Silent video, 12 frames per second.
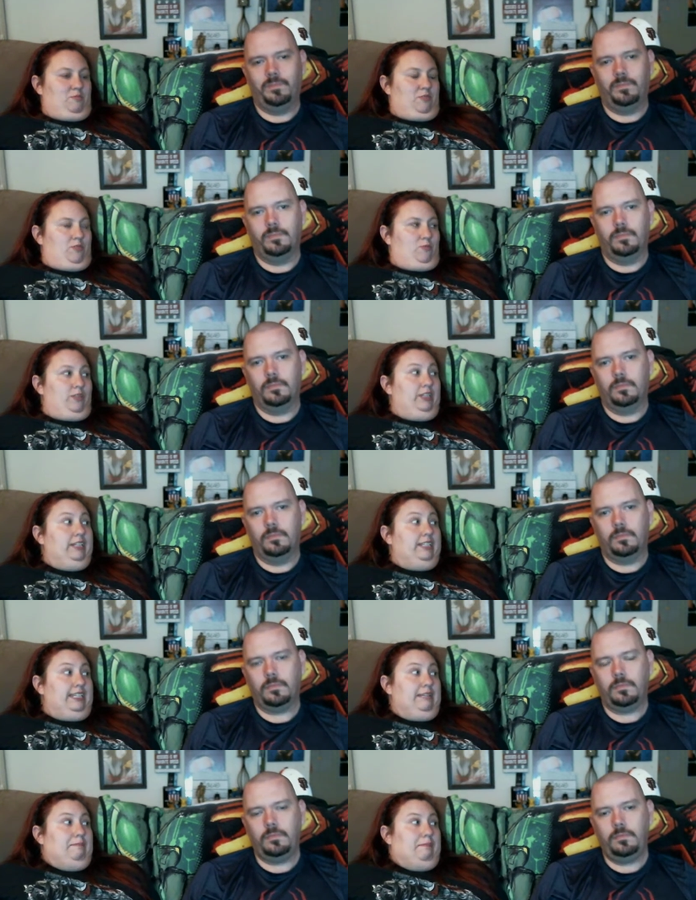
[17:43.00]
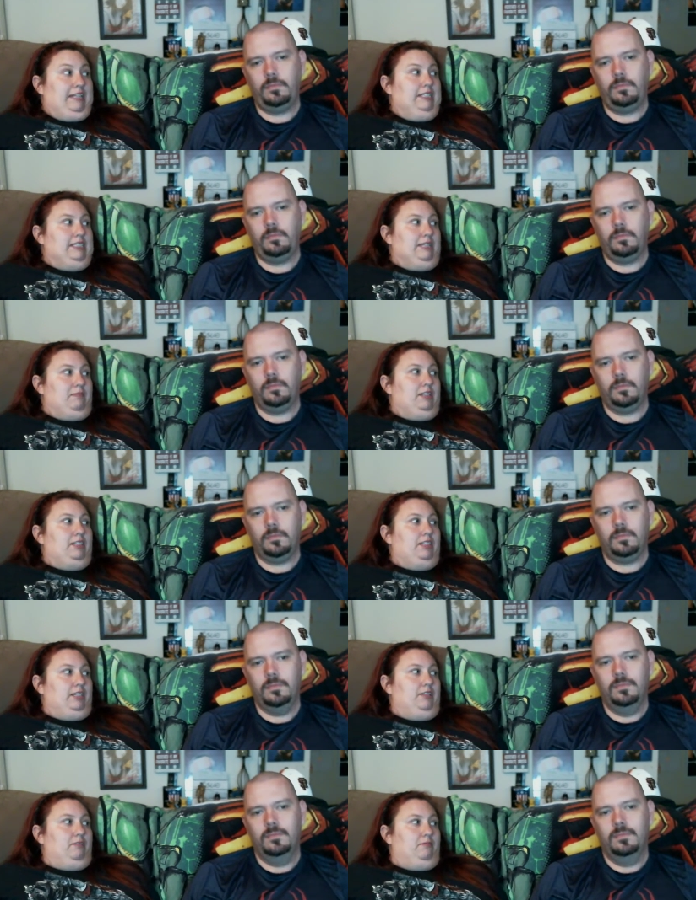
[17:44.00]
Speaker 1: but it really did mean something to
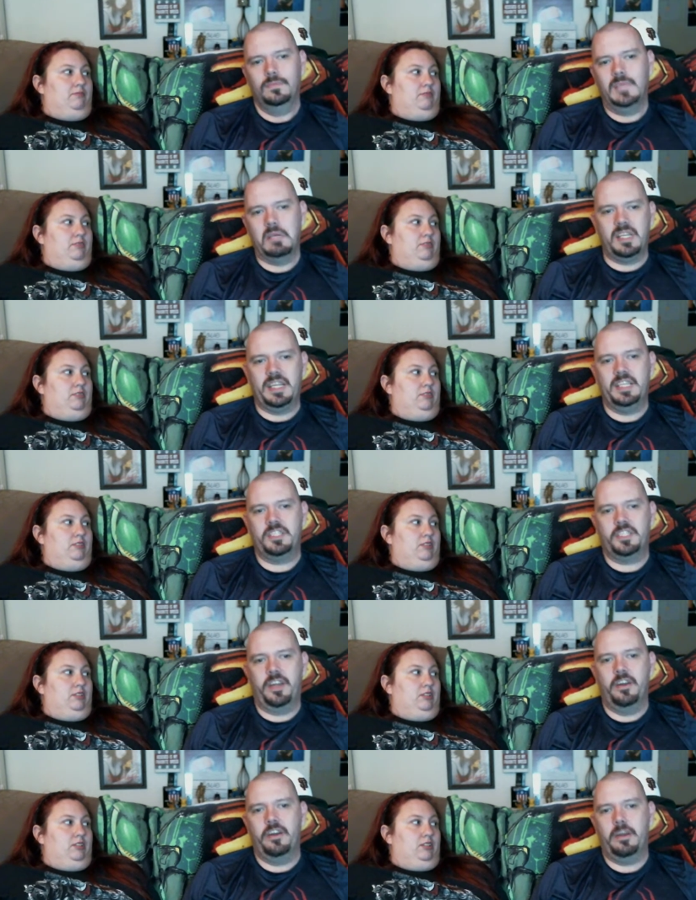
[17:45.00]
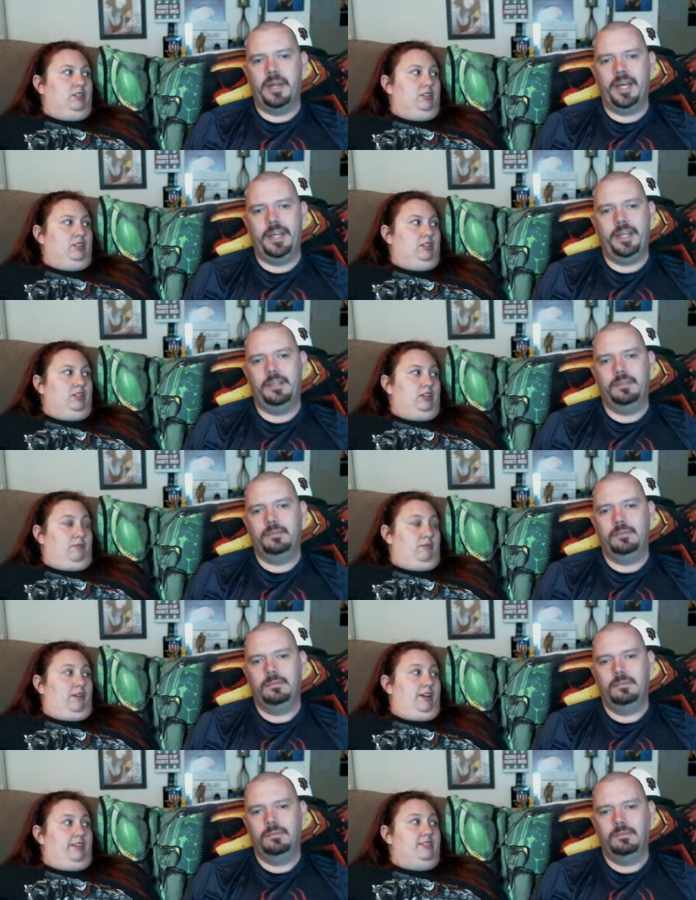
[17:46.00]
him.
Speaker 2: It was like his security blanket. It
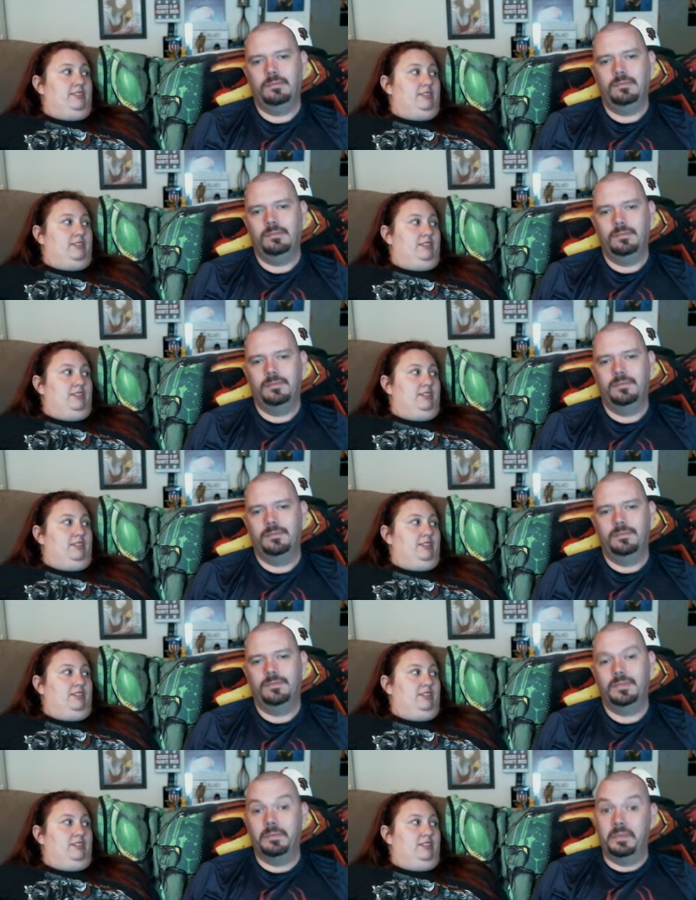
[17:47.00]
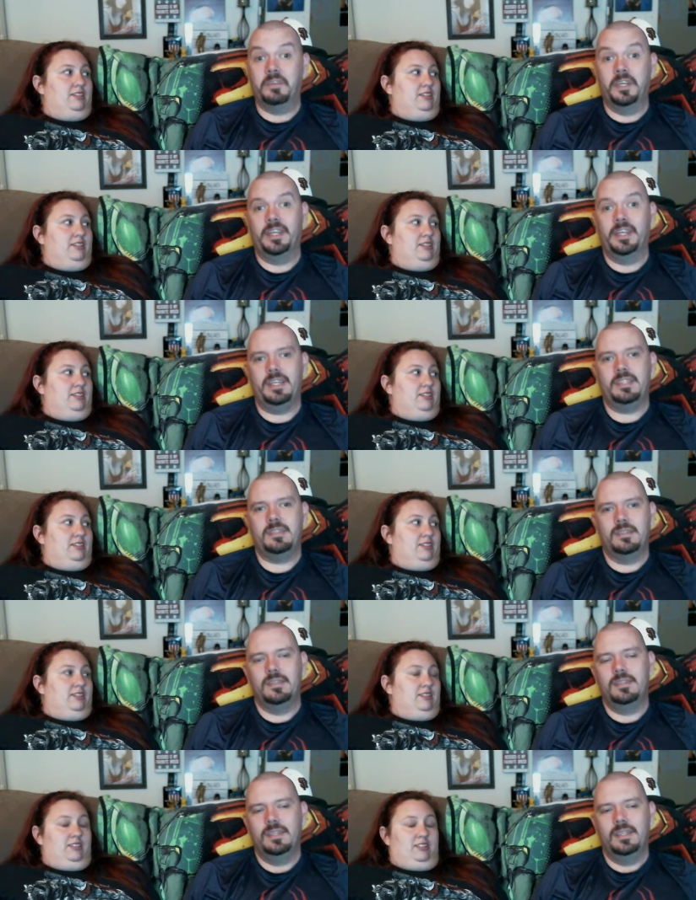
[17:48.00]
was. I mean, really, it's.
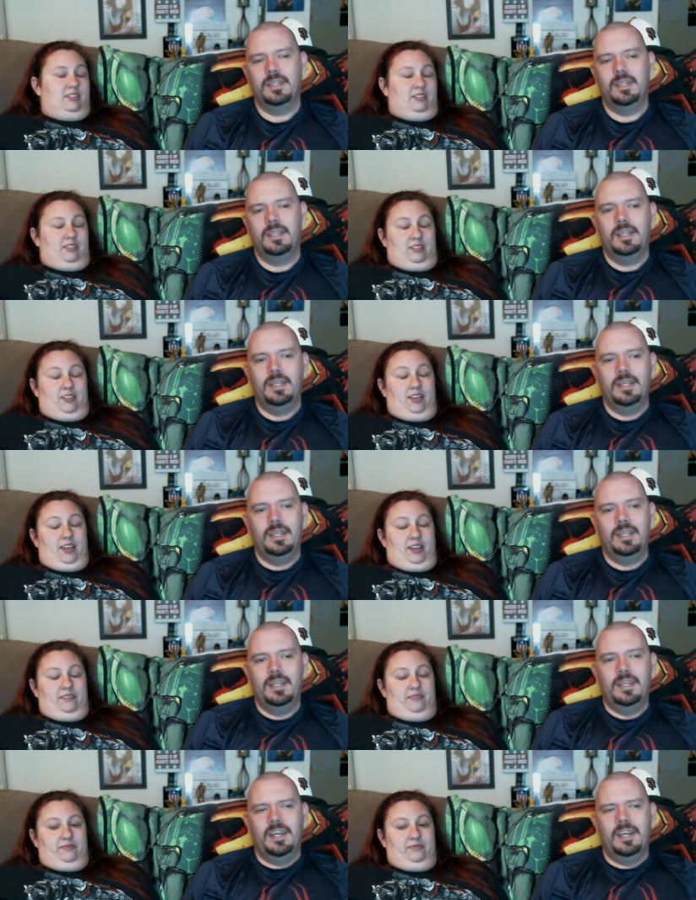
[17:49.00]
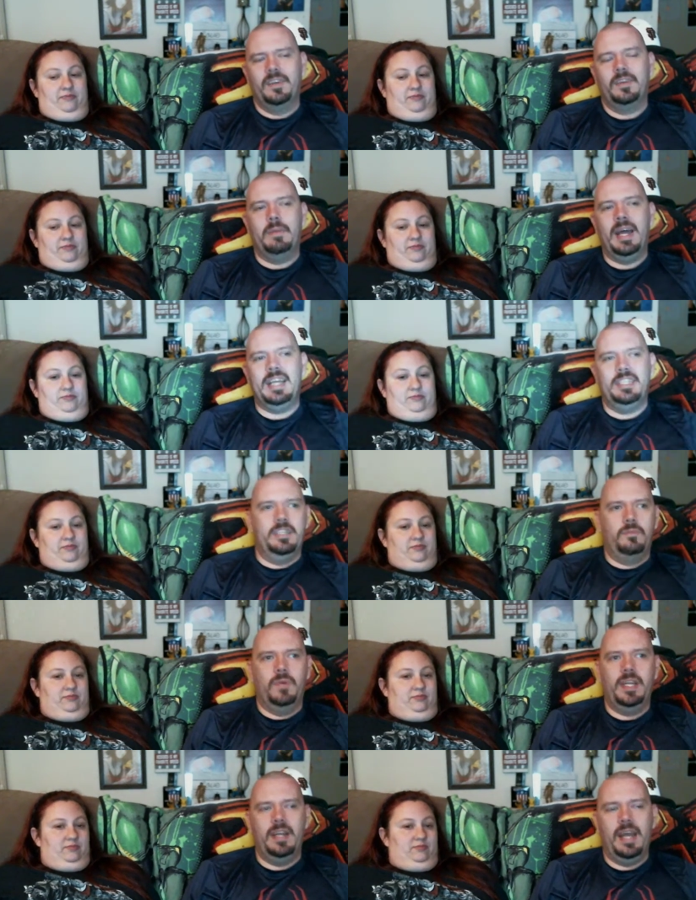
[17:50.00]
Yeah. Oh, imagine
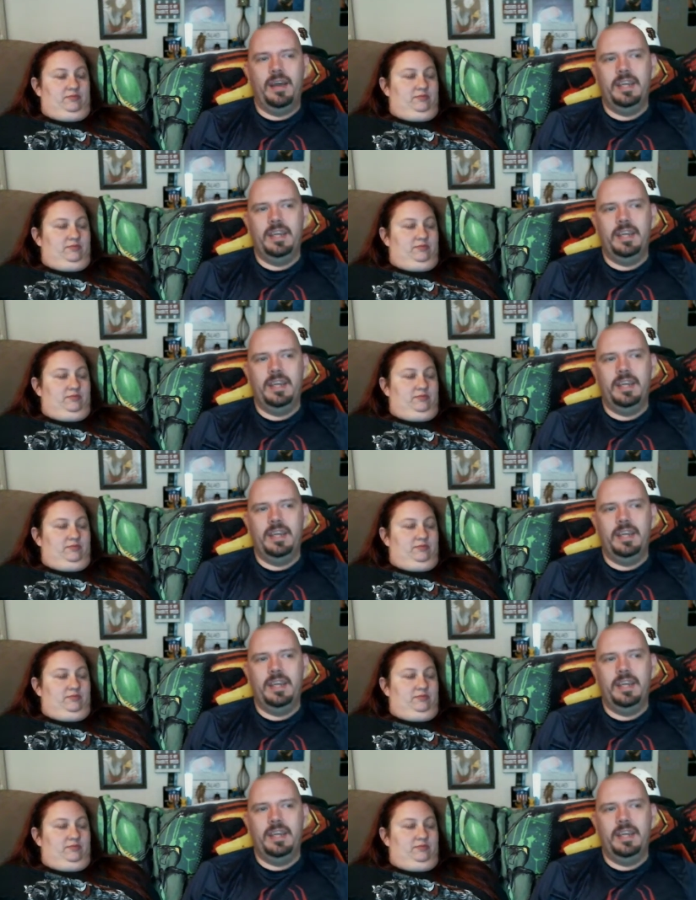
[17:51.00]
when how